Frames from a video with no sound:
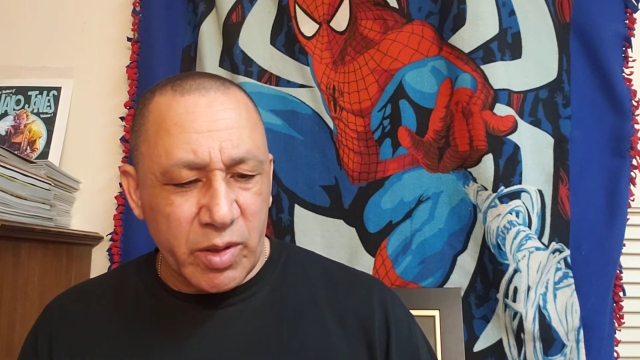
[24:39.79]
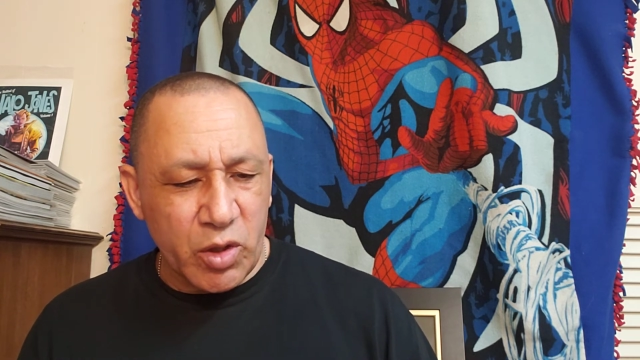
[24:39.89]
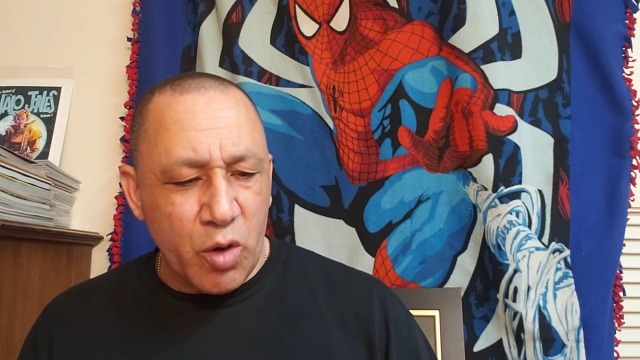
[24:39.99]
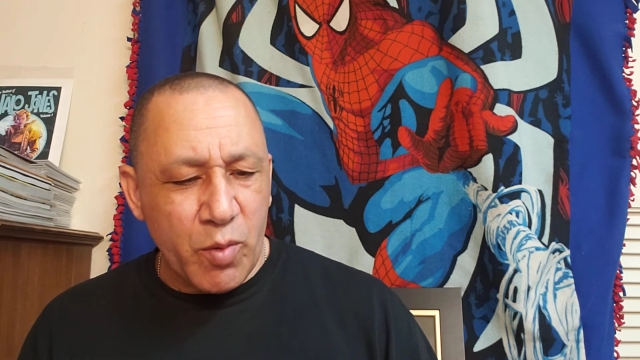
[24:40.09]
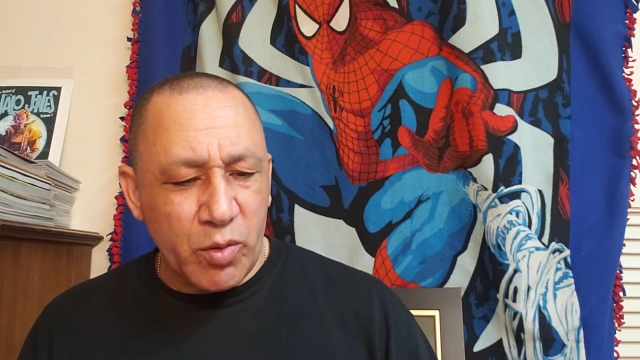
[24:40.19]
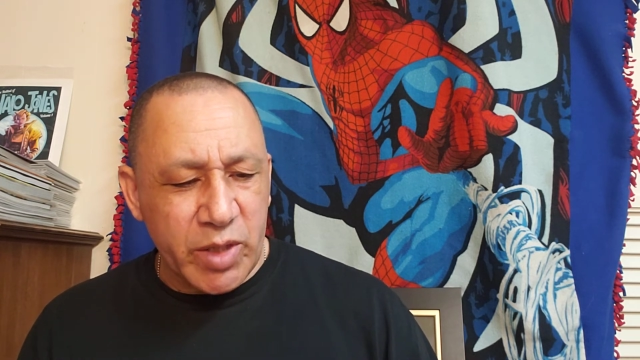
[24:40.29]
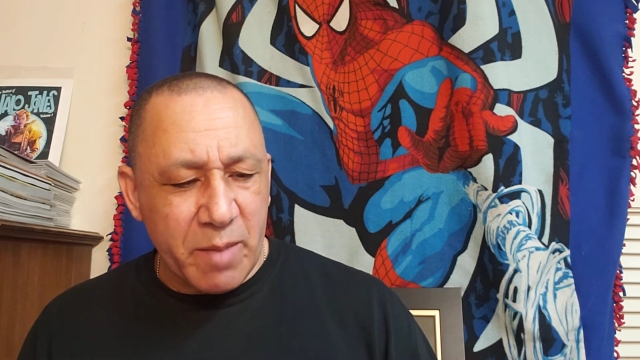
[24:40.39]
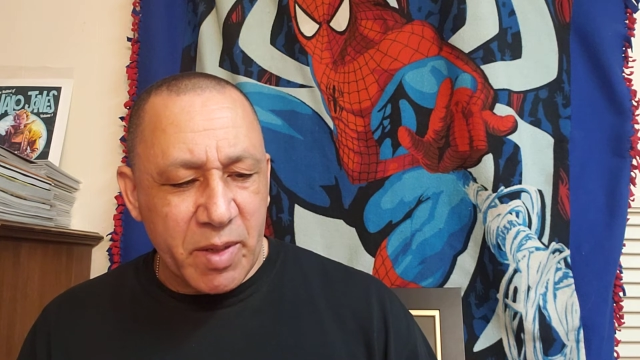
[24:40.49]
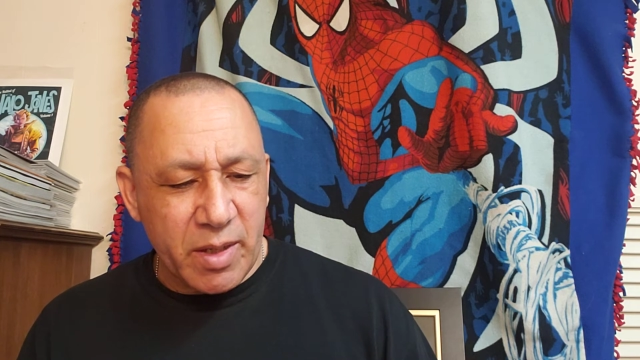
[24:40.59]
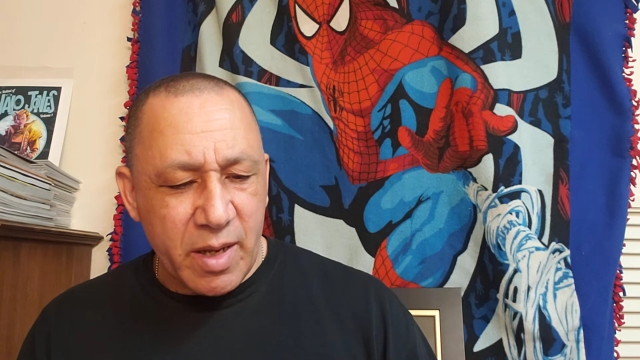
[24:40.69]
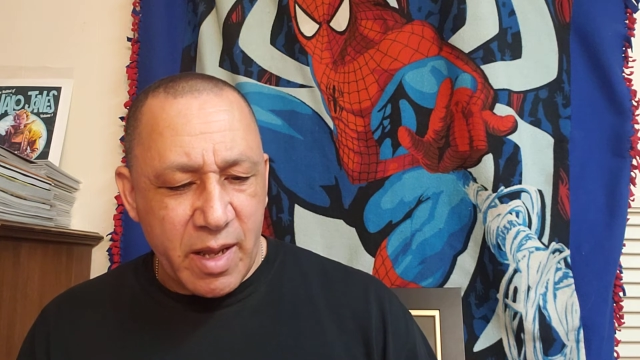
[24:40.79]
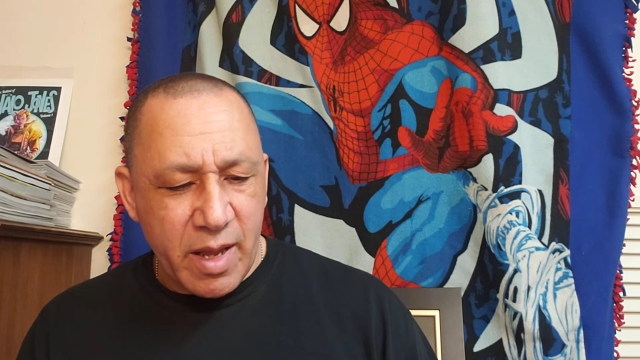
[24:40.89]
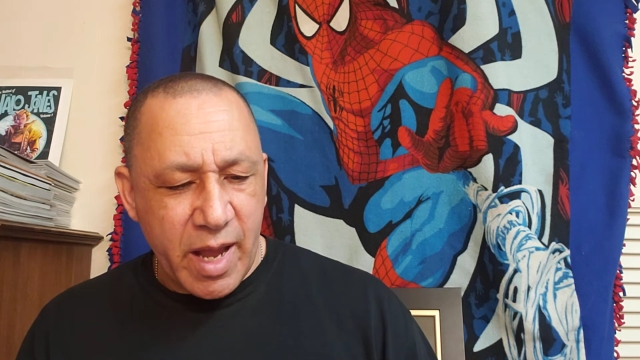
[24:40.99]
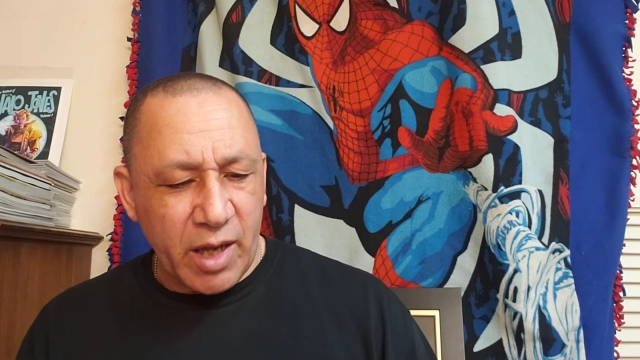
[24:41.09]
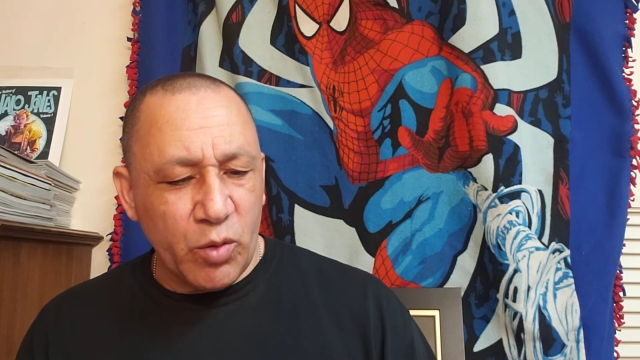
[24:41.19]
Lobo Demon
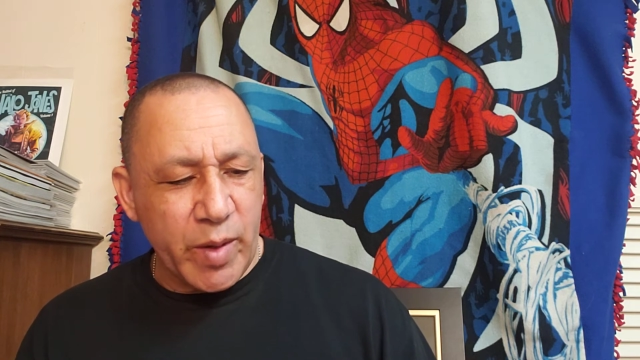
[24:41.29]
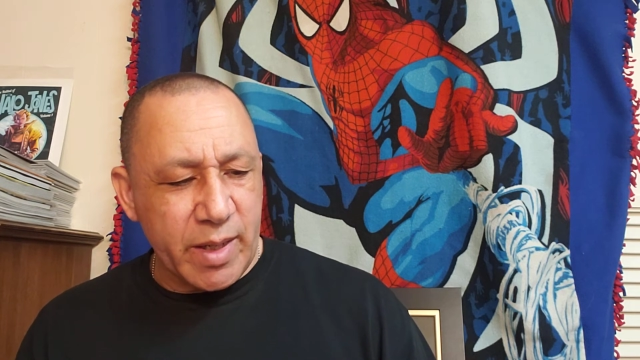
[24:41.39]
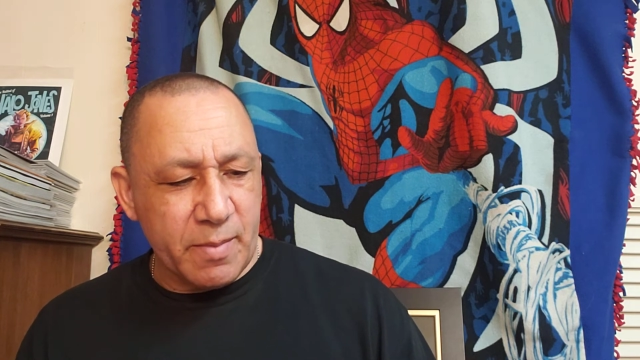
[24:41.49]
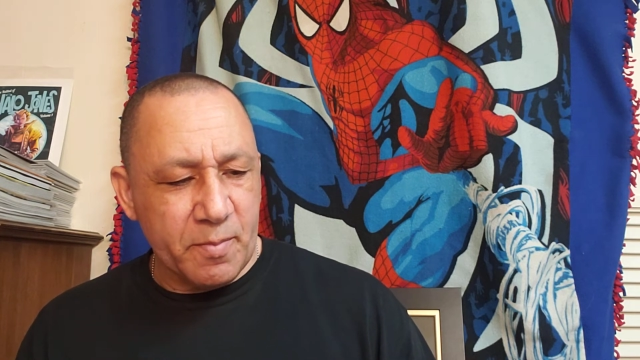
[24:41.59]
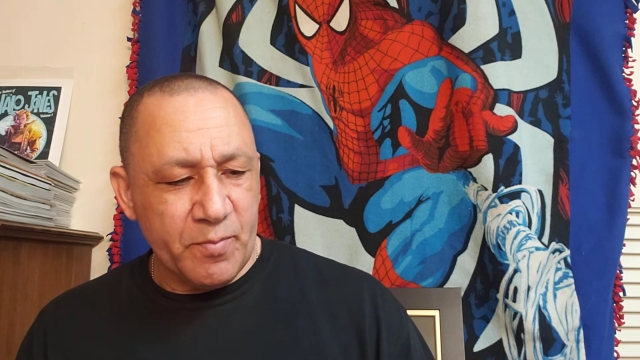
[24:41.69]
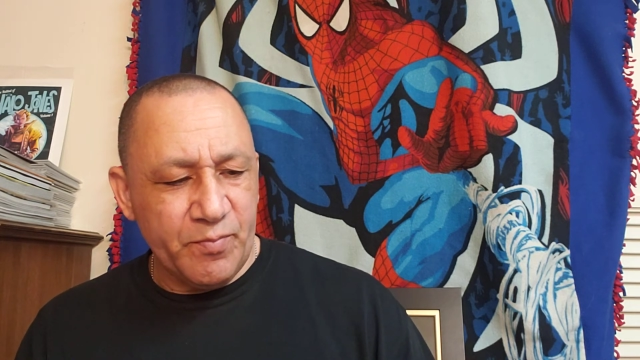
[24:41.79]
Halloween,